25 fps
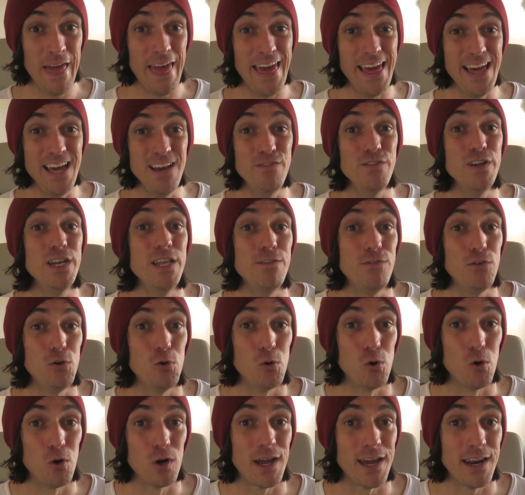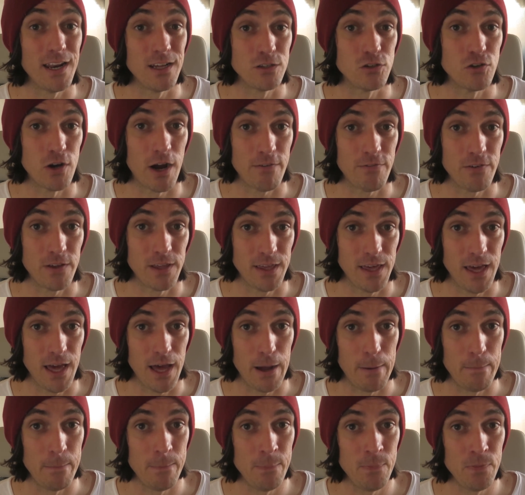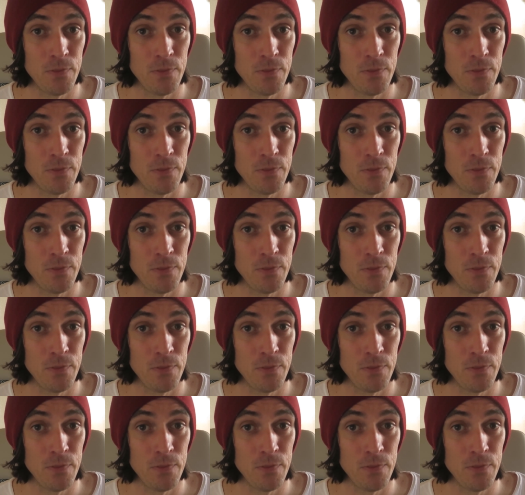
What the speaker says: even if you're not getting traffic yet.